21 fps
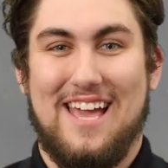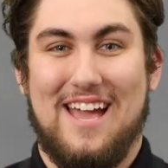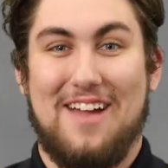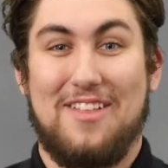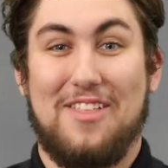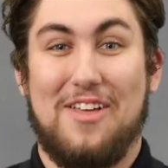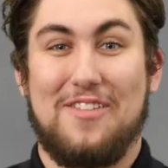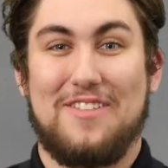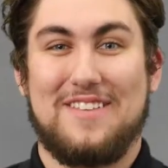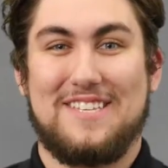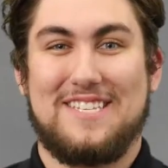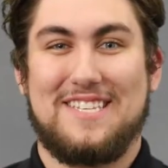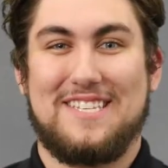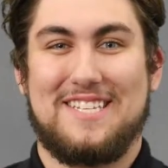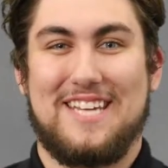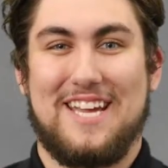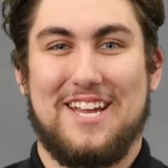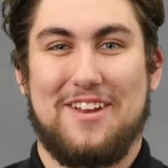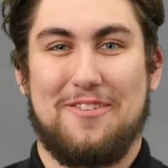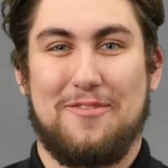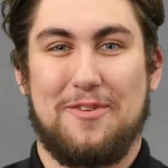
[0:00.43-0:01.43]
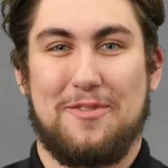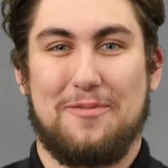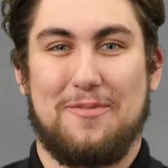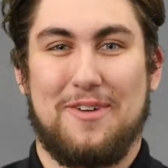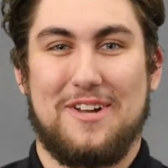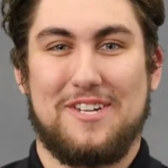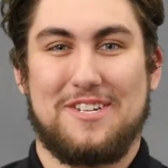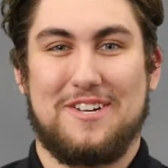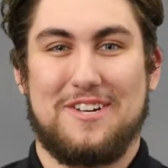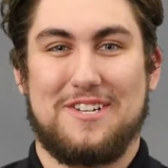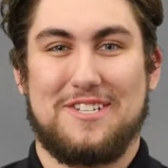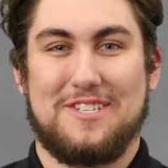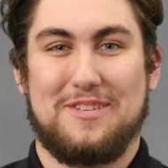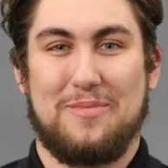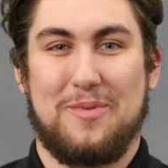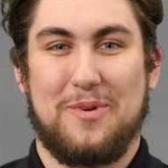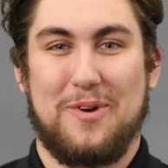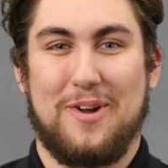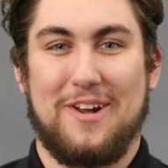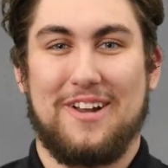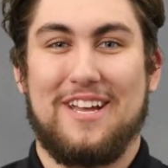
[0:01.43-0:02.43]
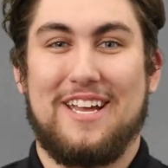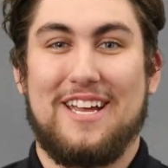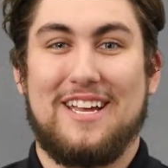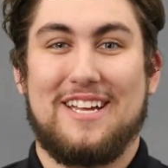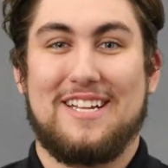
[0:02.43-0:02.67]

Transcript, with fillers: Hello, this is Tanner with WatchGuard Support.